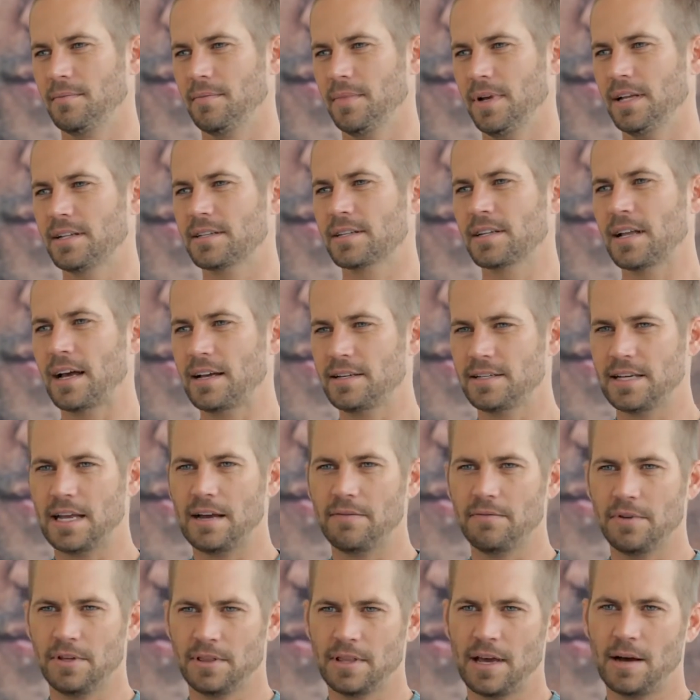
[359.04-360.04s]
it's nice
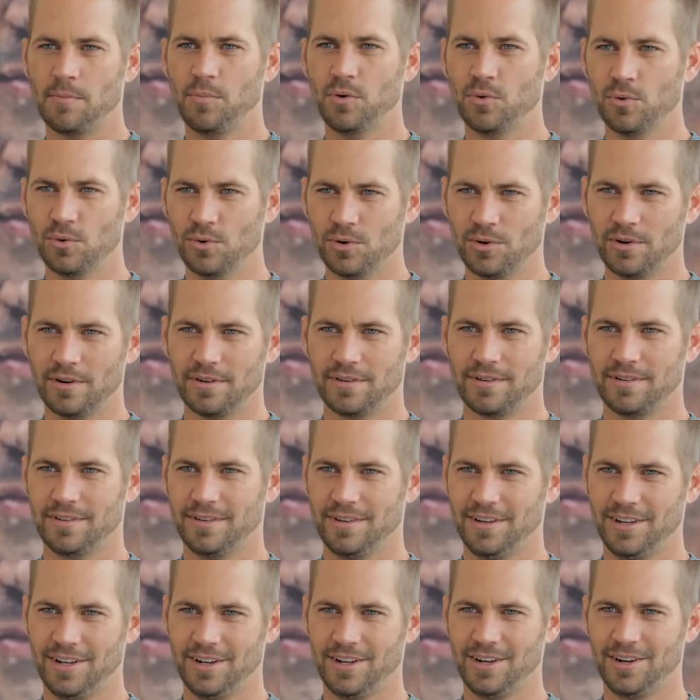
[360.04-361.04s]
having that pool,
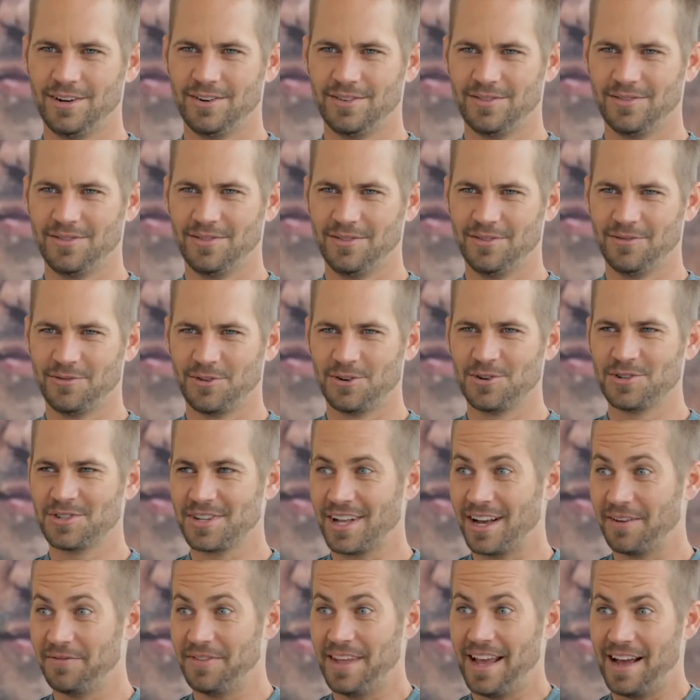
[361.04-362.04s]

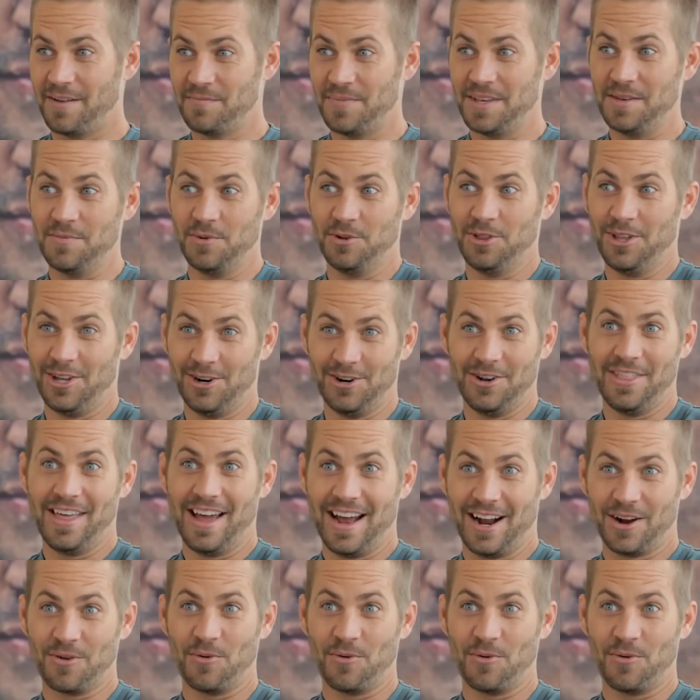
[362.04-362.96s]
first off to have people that are that